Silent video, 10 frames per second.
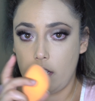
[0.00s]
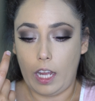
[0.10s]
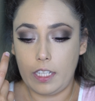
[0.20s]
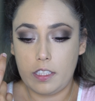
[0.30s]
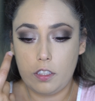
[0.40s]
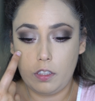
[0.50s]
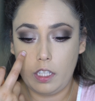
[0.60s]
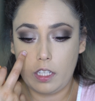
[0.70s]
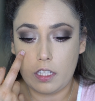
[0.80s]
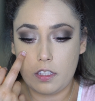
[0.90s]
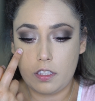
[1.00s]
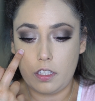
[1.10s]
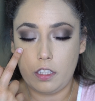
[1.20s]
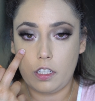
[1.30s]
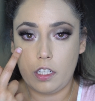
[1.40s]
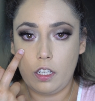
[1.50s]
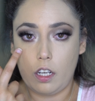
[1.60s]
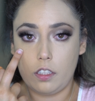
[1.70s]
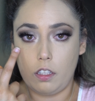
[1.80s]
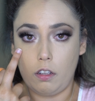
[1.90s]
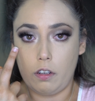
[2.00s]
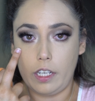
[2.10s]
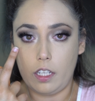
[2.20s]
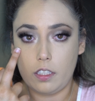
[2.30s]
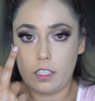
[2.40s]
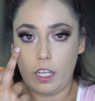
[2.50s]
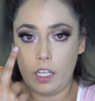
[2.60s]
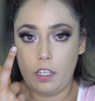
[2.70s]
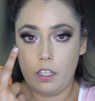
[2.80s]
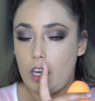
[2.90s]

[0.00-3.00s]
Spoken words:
I still need concealer on the L'Oreal side.